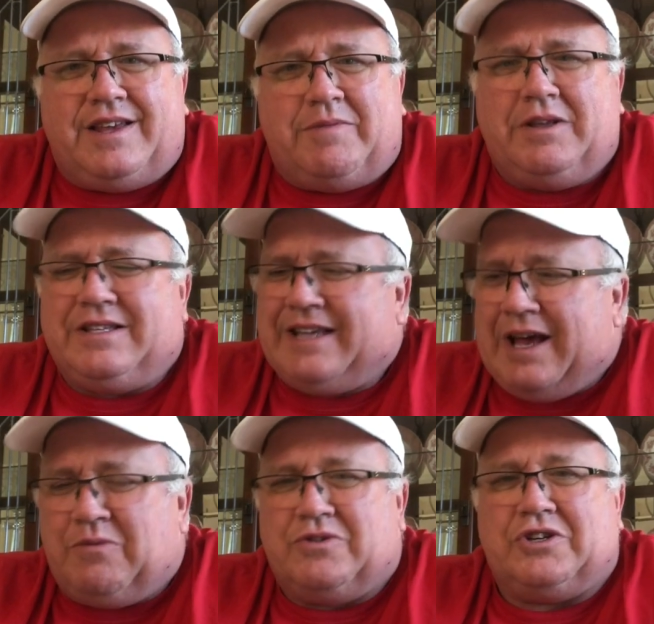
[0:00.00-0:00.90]
I mean, this guy
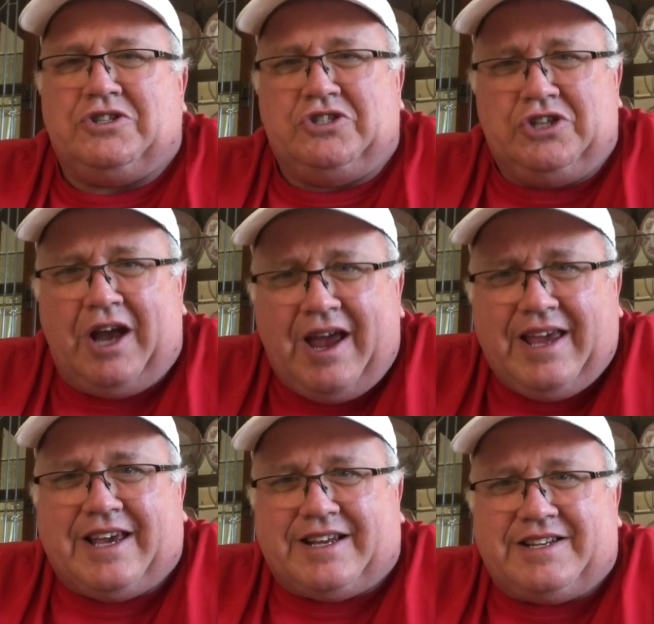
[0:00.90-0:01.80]
was a
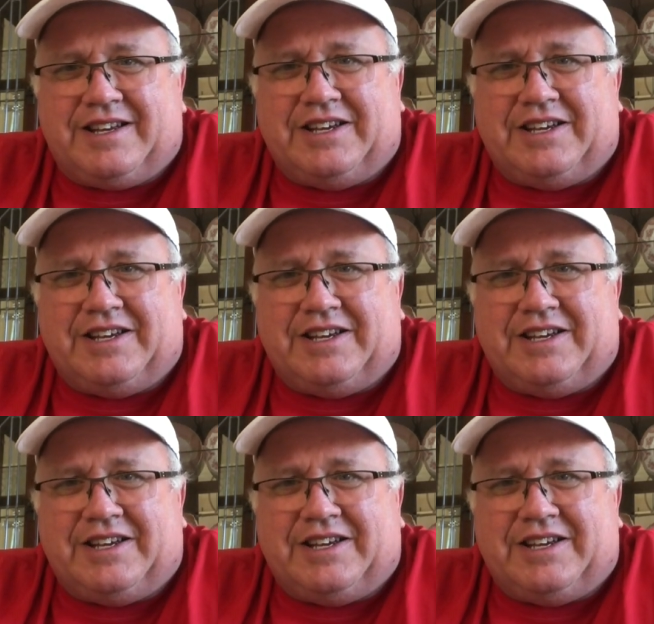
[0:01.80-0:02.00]
giant,